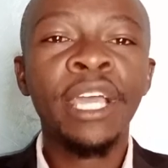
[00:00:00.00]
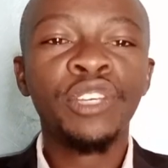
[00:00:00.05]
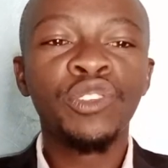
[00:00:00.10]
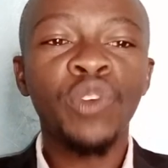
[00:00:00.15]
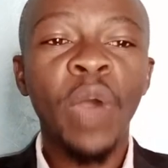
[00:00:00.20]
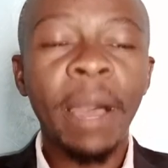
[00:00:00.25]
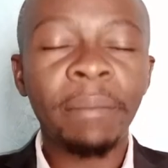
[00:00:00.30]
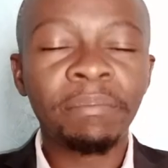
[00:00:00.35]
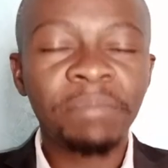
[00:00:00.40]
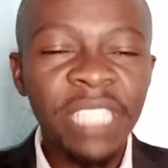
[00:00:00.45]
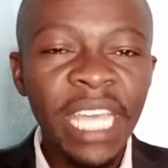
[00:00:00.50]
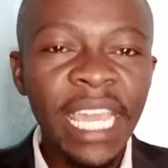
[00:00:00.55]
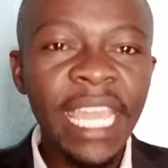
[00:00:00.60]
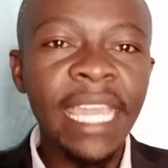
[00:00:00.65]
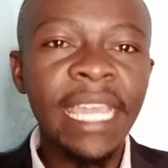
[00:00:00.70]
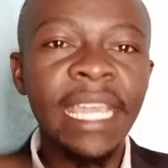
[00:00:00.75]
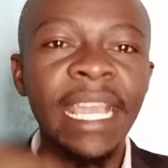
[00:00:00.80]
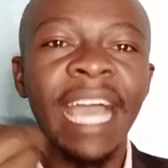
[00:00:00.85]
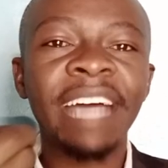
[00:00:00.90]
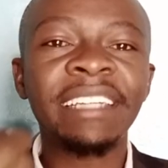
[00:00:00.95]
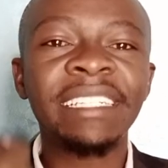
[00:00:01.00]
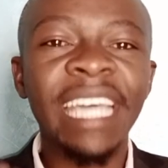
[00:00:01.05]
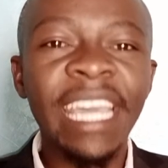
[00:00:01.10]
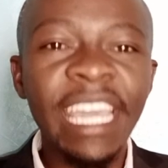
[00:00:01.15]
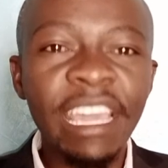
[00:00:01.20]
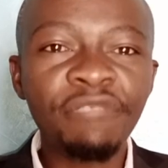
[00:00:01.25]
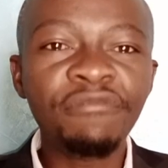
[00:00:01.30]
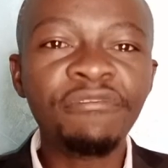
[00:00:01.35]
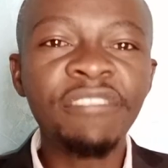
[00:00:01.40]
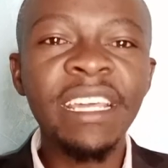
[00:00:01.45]
So I'm saying at
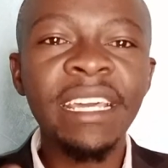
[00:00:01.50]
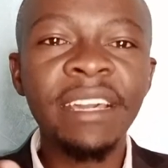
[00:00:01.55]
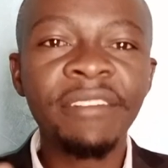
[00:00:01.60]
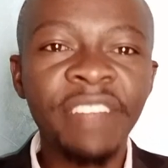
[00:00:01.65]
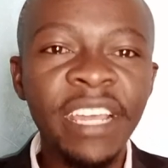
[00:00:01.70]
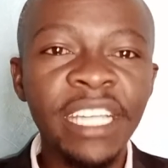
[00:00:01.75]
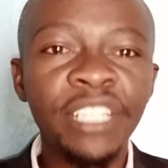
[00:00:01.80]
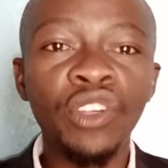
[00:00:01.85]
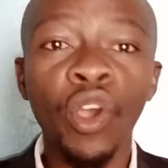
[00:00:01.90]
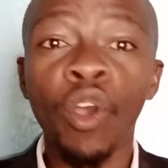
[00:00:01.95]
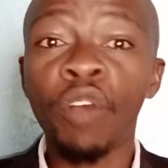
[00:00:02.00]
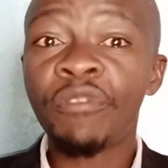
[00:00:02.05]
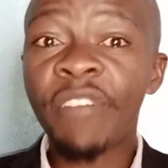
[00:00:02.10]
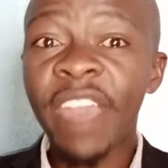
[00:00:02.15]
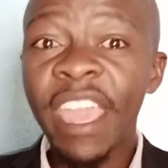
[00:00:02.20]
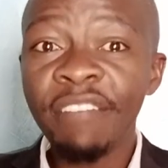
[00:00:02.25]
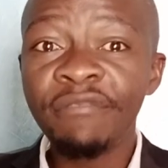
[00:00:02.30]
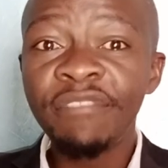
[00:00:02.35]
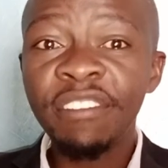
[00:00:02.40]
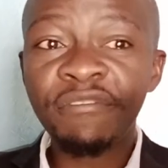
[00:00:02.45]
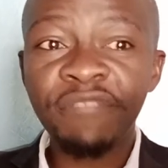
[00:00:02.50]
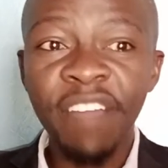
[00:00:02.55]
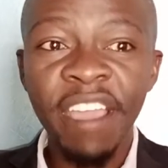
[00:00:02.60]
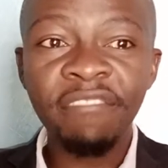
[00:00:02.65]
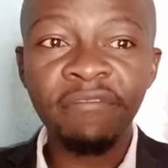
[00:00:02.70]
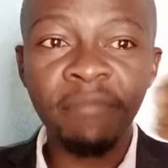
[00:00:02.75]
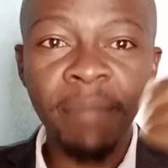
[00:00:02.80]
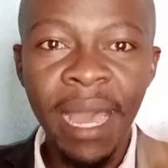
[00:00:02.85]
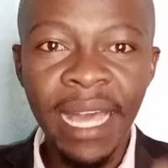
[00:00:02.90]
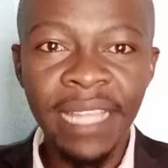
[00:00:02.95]
every rate of every
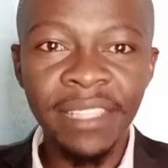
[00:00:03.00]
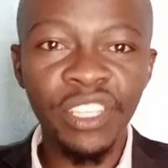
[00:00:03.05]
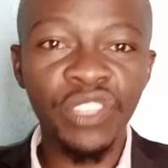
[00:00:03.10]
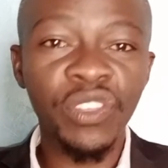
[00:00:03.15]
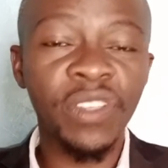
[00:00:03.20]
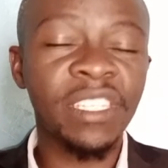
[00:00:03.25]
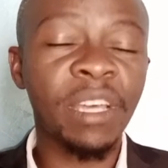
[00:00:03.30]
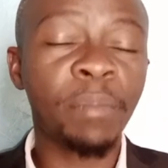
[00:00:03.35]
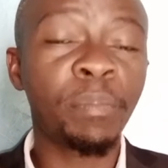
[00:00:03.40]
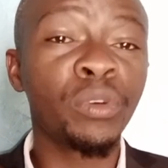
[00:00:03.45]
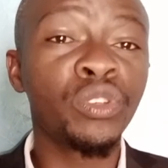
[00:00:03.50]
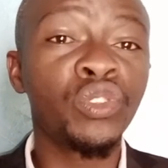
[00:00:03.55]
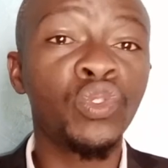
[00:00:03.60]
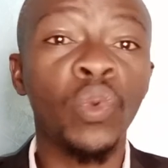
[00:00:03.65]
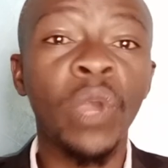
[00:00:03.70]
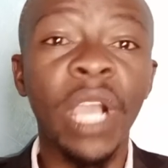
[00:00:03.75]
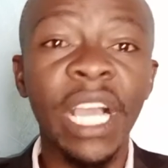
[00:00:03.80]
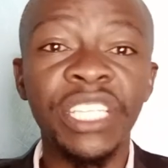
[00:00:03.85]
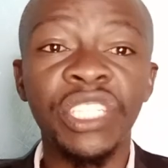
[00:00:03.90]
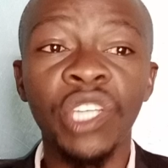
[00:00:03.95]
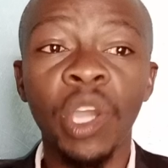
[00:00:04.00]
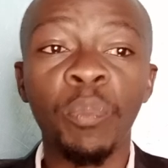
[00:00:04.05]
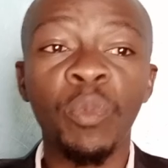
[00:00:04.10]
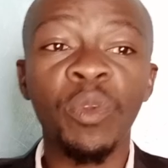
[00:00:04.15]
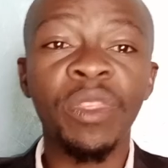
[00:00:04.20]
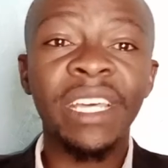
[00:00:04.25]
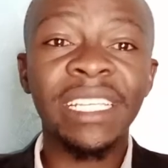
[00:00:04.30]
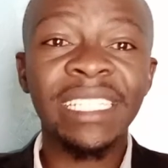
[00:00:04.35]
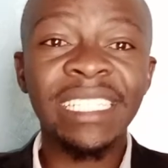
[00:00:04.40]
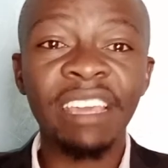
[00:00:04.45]
5 months, you're supposed to catch
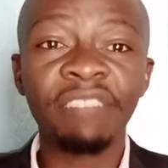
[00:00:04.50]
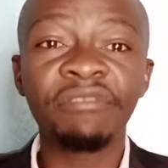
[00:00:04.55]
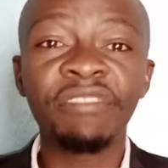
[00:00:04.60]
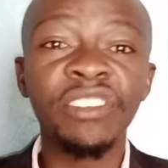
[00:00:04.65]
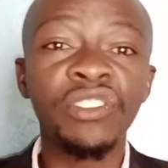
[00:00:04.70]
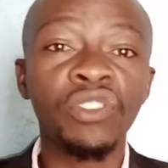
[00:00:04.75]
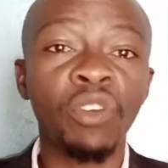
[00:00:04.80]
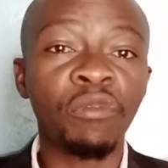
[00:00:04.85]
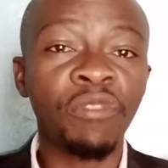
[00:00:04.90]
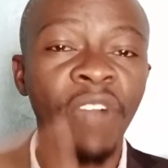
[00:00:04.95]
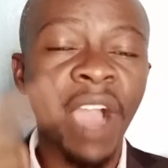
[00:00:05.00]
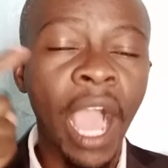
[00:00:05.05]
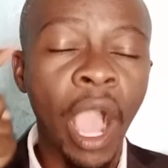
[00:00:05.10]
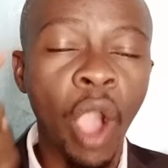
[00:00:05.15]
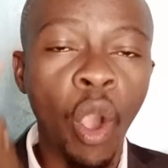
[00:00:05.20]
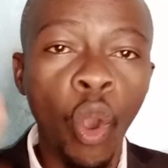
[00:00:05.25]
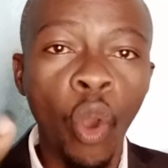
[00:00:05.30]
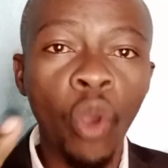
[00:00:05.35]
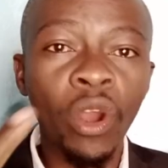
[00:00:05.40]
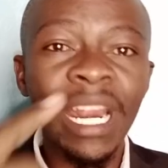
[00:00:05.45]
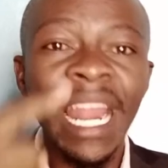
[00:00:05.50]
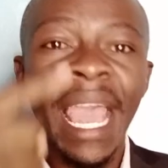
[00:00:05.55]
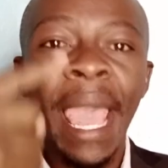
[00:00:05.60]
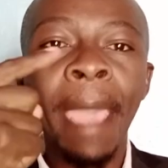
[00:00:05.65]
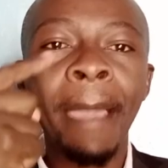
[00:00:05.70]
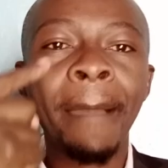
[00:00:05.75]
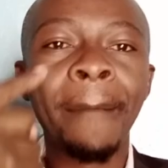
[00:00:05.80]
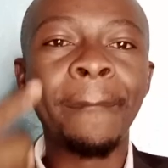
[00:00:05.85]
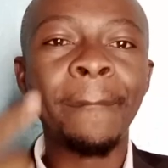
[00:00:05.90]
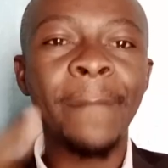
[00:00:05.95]
up with the savings of a whole
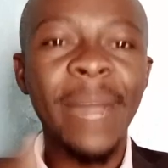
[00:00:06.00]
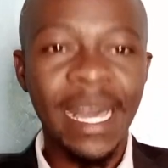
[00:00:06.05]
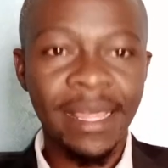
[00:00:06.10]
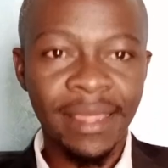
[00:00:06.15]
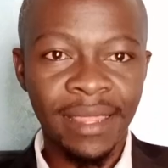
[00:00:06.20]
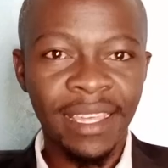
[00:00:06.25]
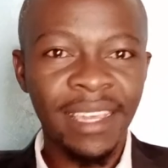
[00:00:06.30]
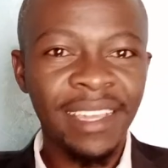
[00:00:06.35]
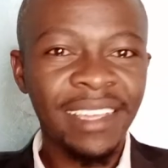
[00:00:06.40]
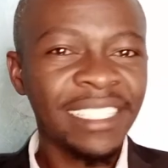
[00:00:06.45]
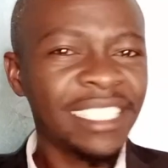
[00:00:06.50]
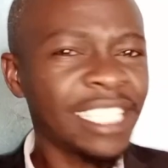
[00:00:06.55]
month.